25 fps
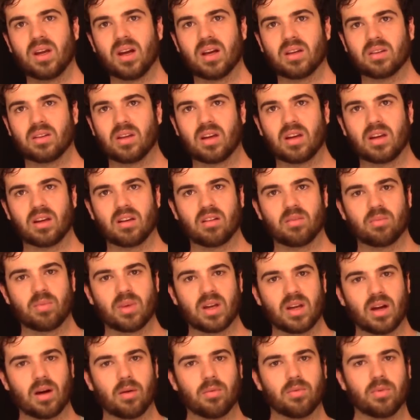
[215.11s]
as they can give
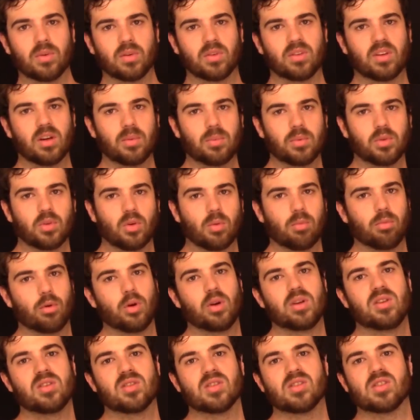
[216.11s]
me helpful tips or
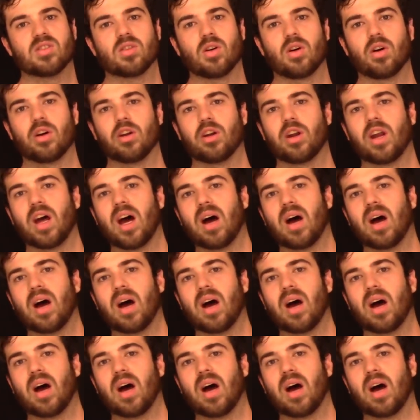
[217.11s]
pointers on